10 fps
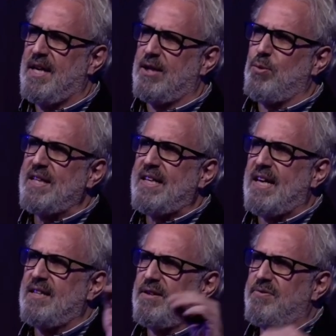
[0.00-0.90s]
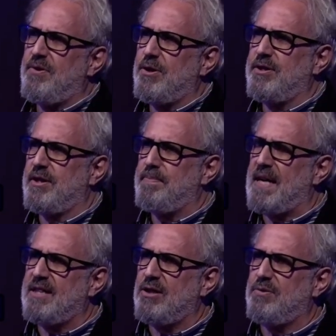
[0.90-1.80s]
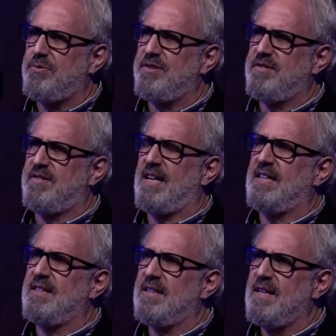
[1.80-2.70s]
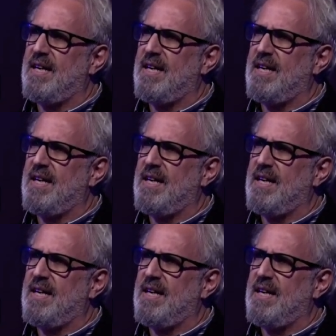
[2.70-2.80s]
and one candle falls on the body of his son,